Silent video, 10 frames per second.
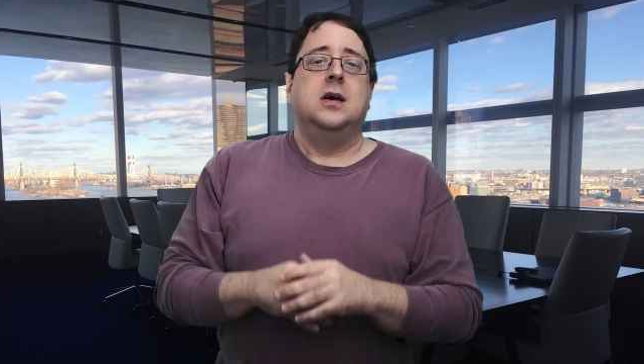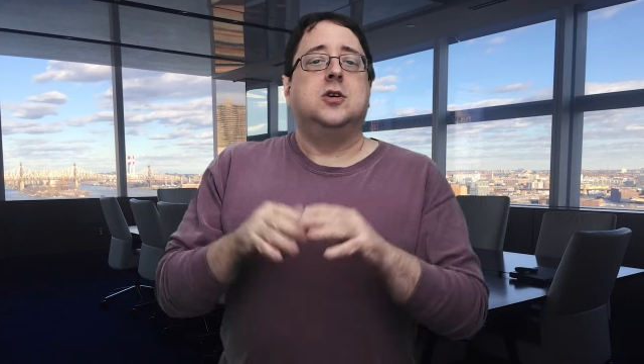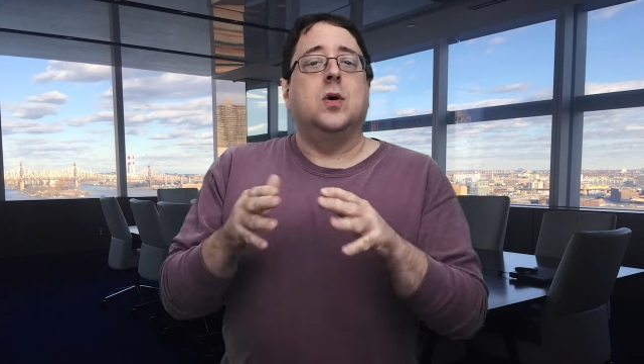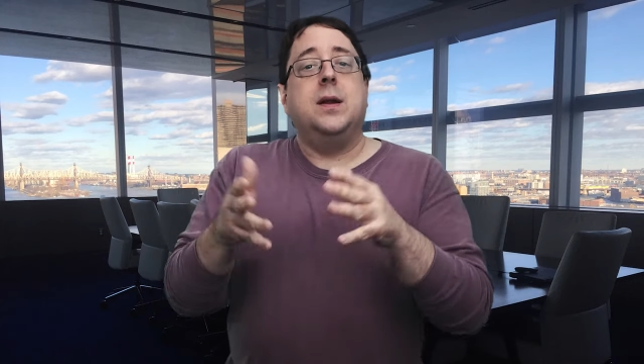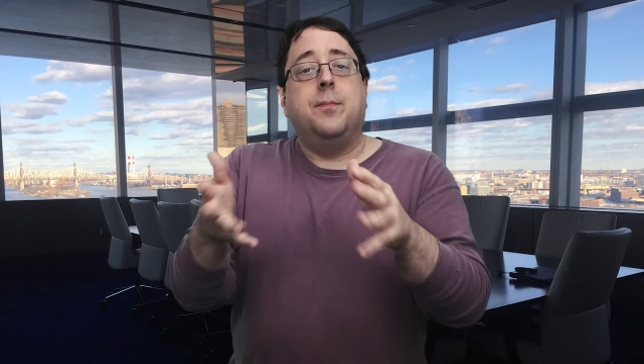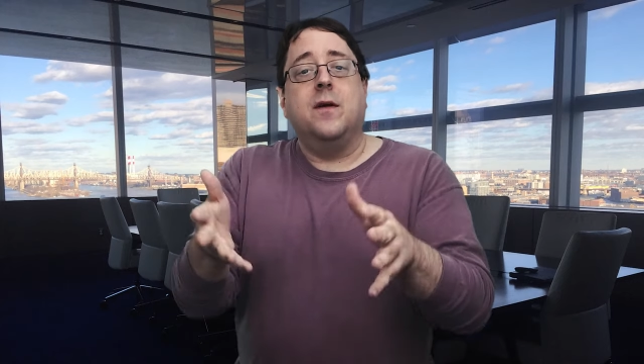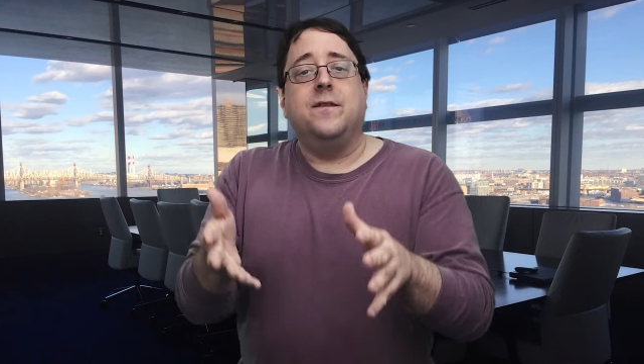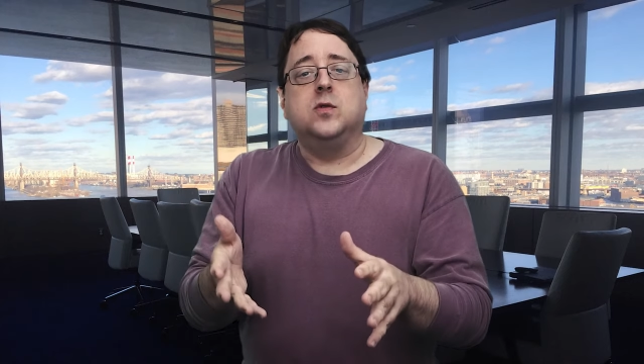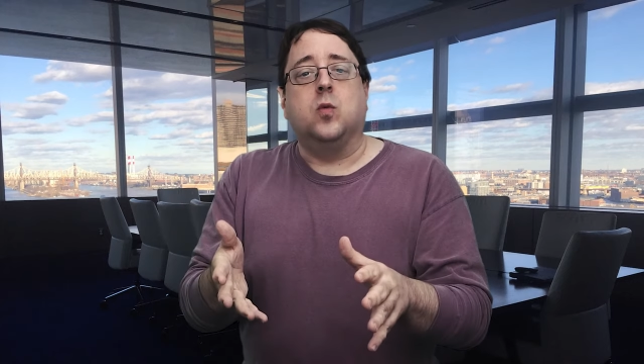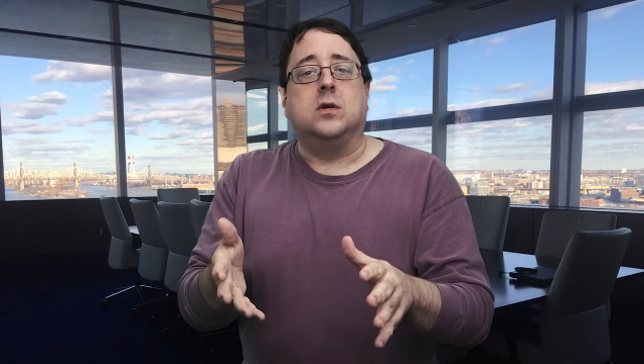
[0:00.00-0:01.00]
So, in a
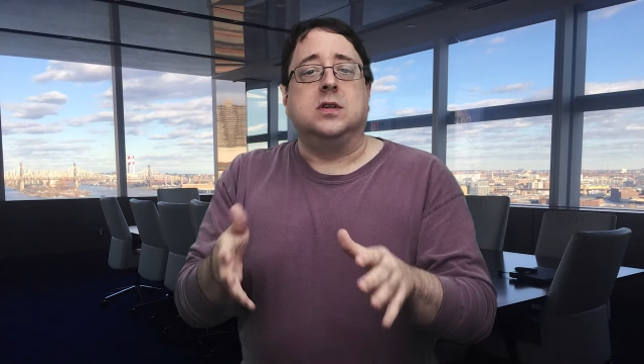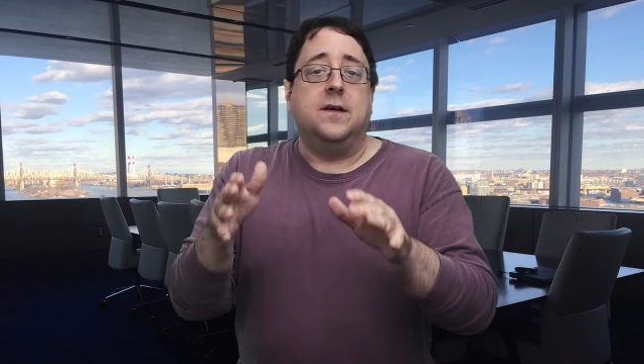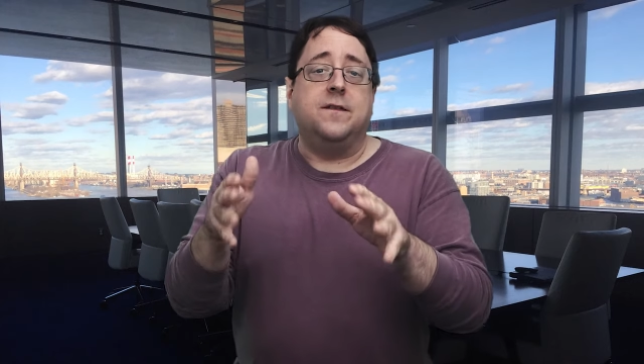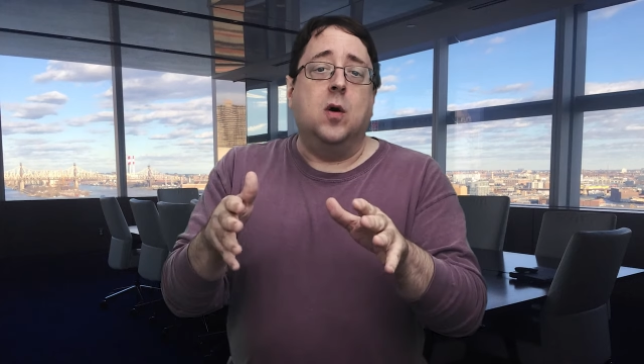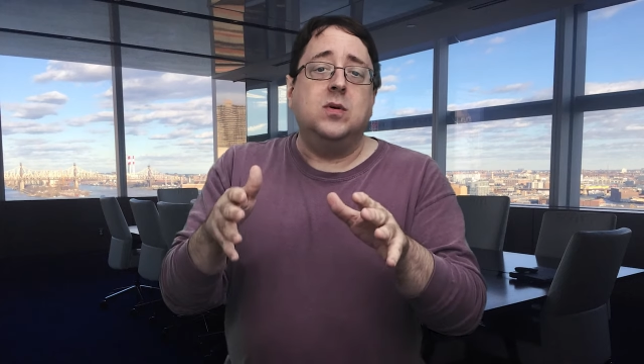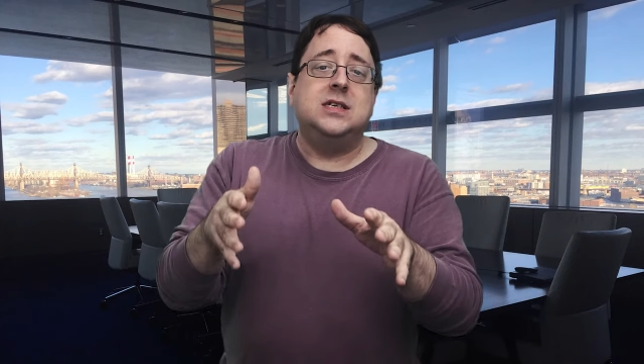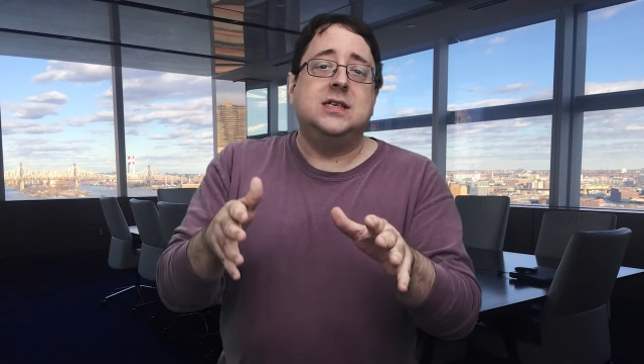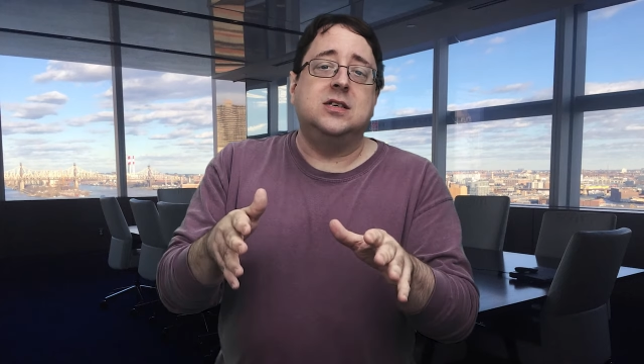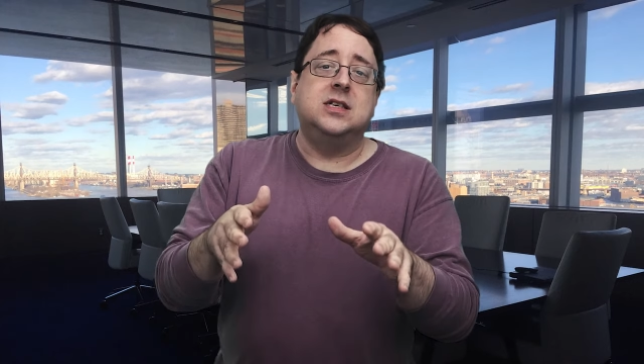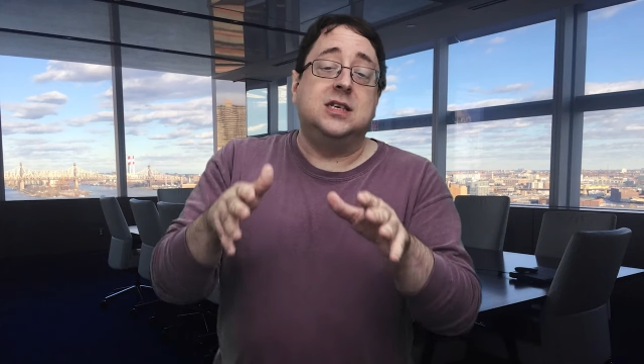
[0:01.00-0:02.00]
perfect world, if no one
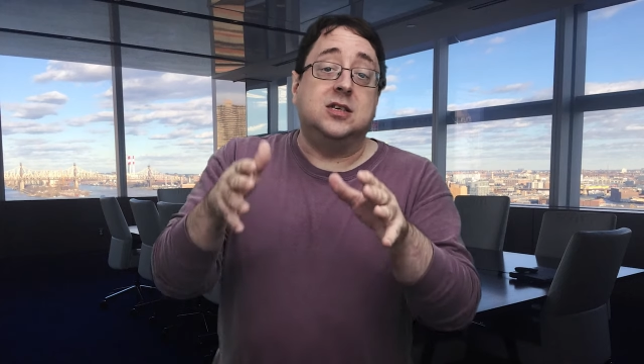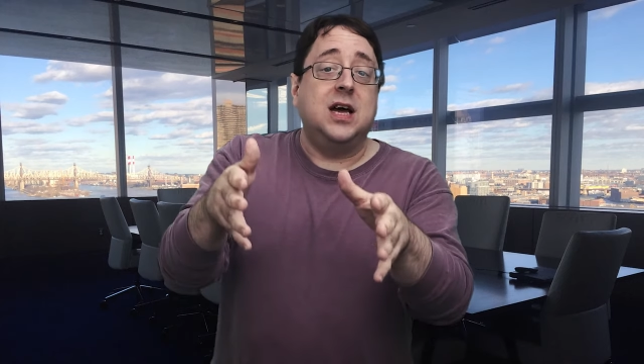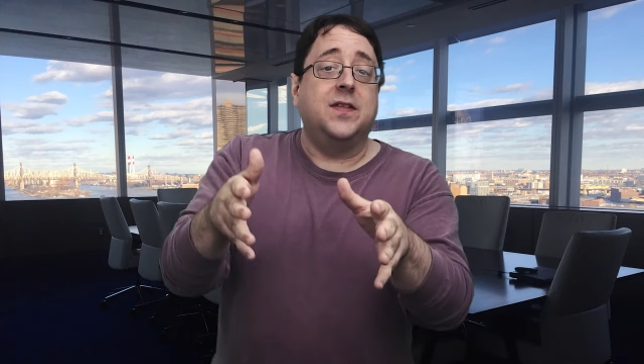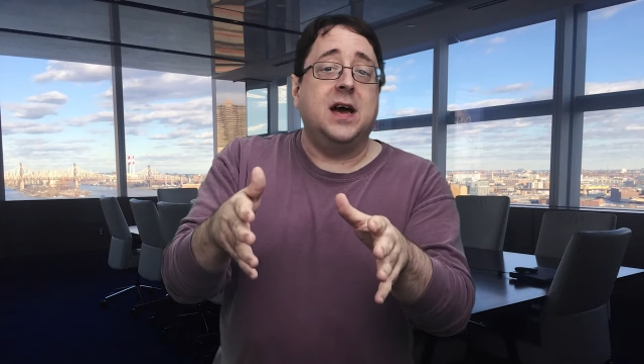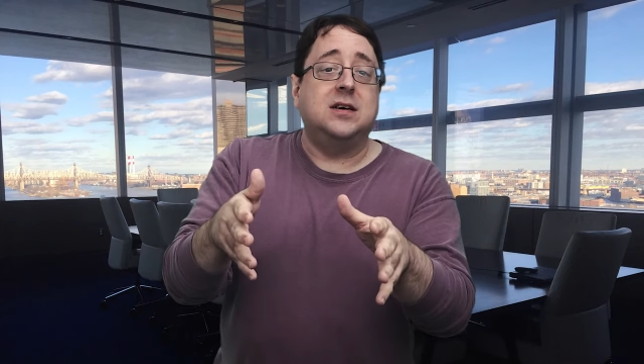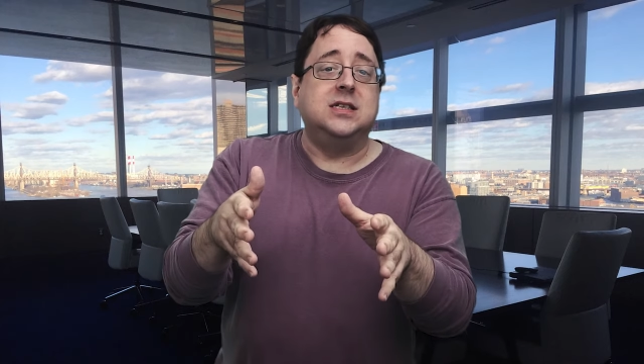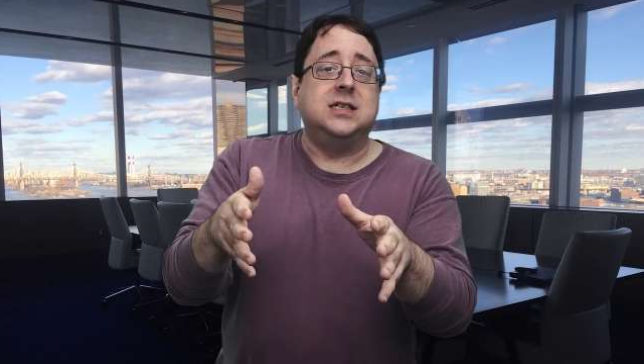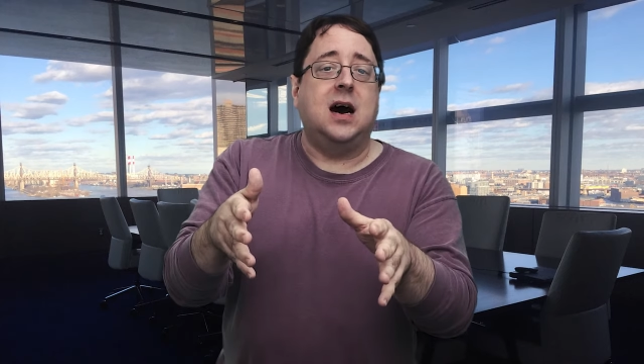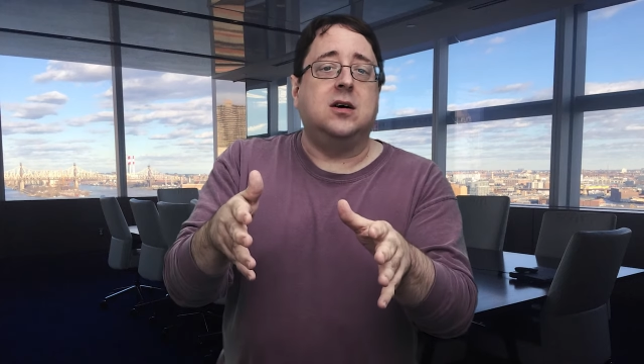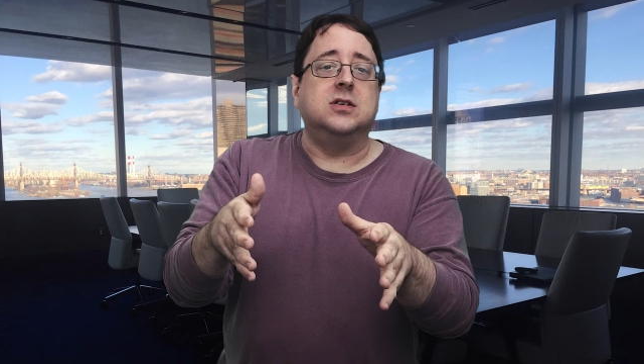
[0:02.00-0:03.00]
sells until
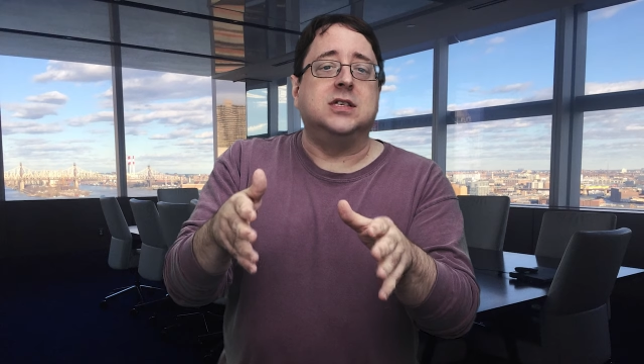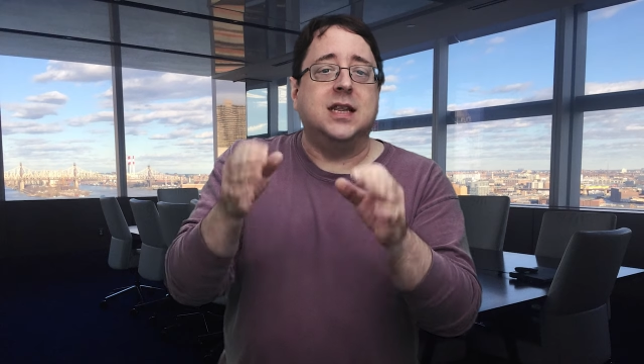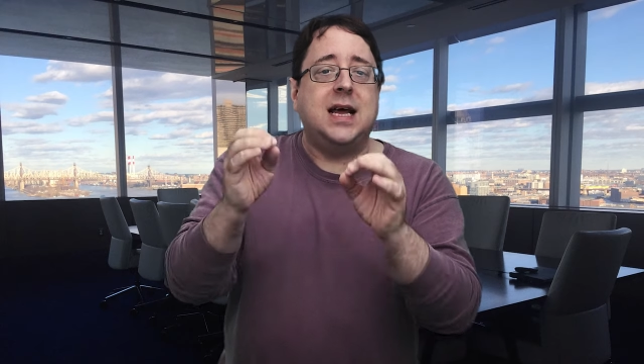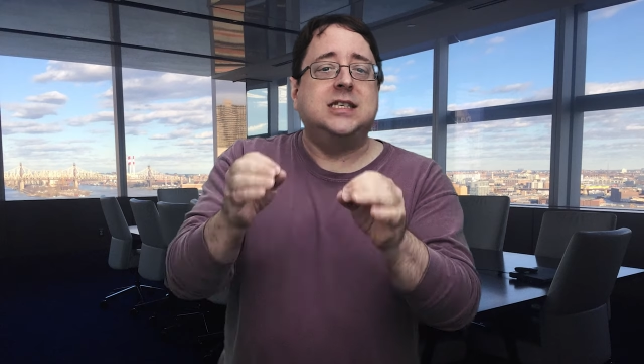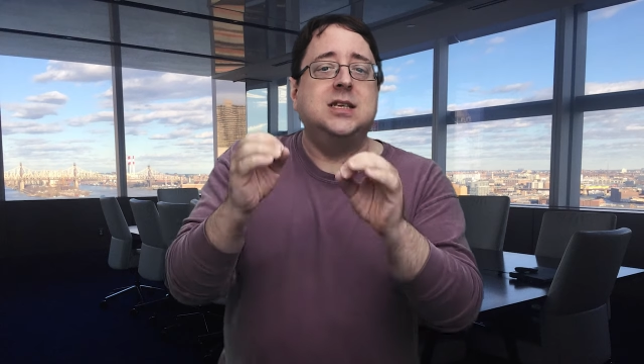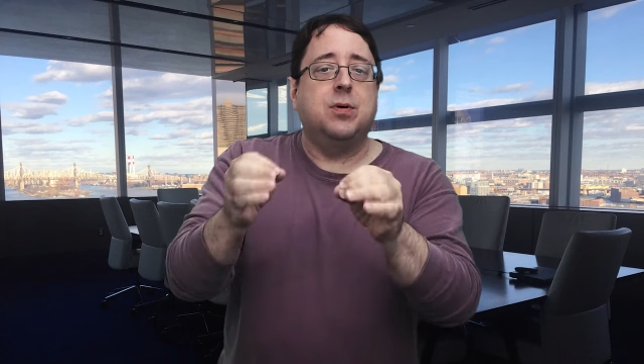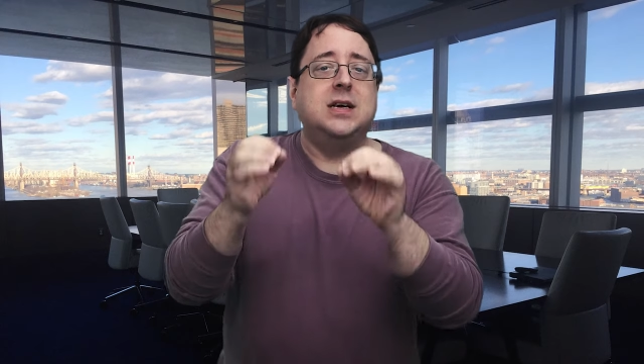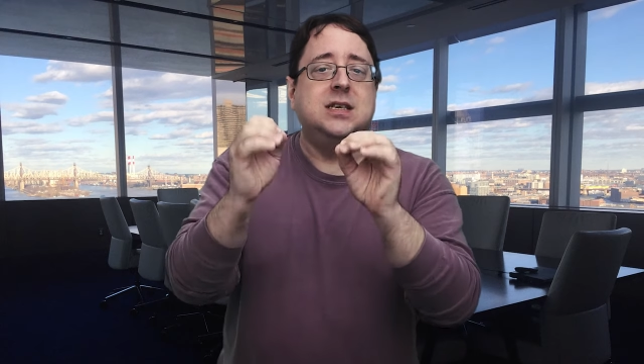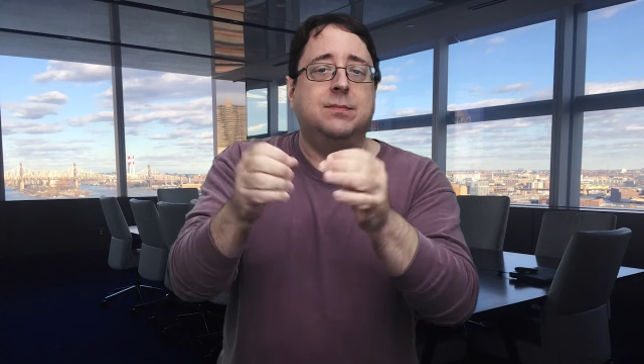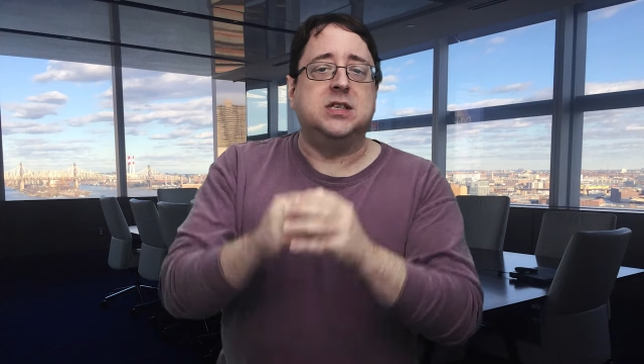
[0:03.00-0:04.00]
$10,000, then that's the
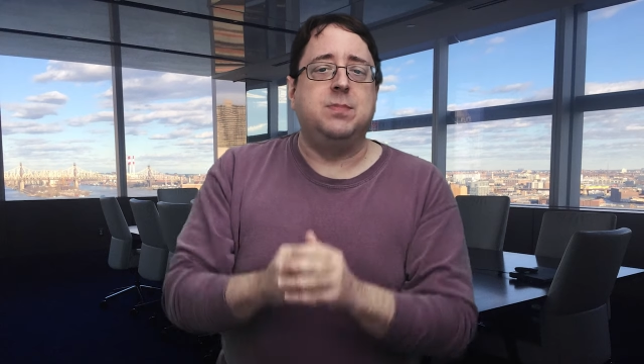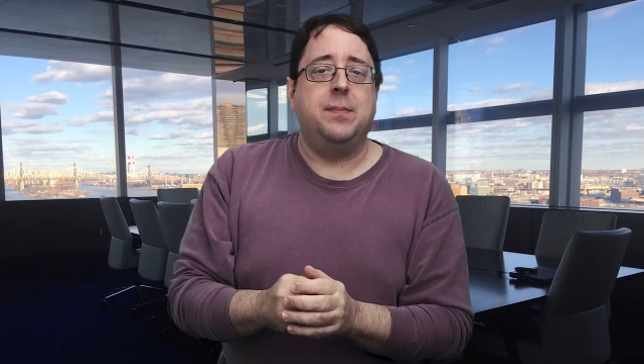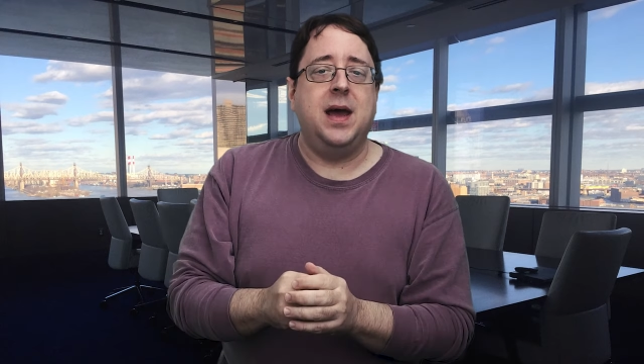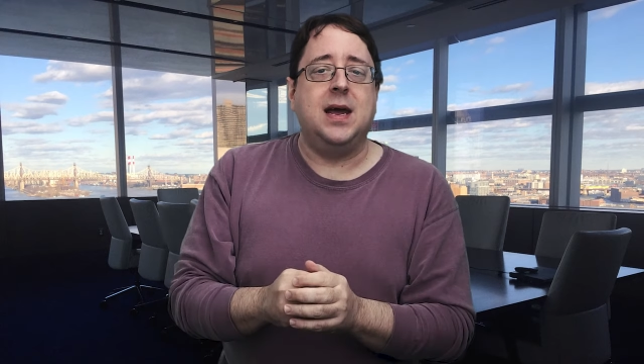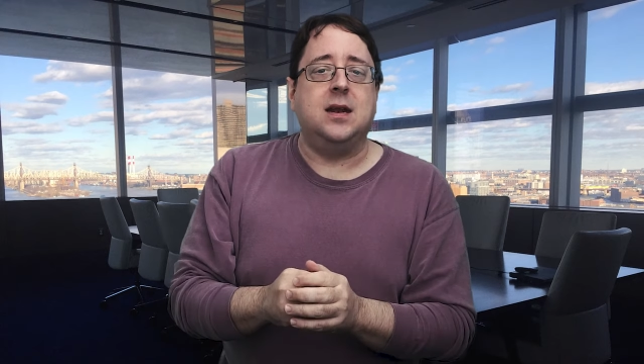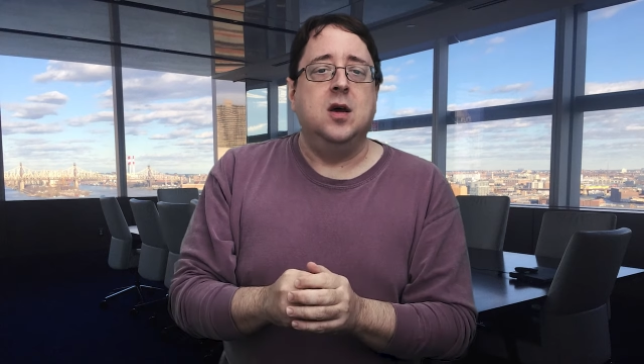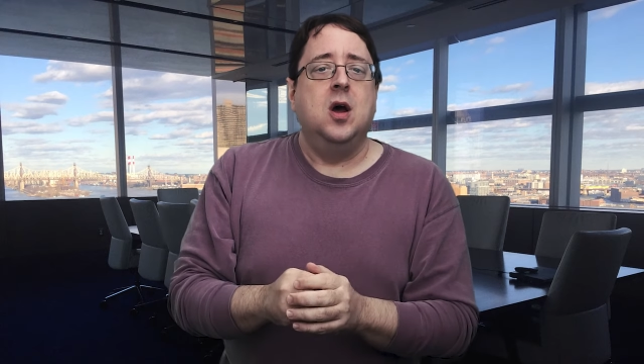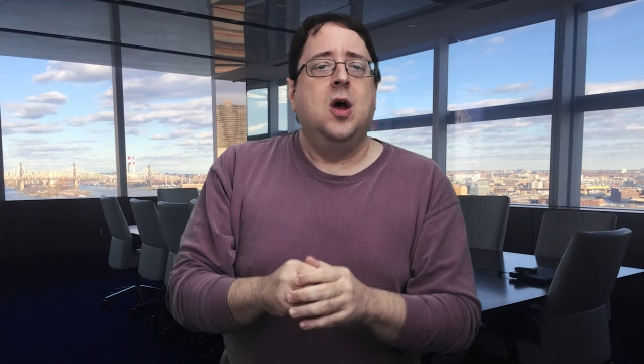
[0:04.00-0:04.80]
price that must be paid.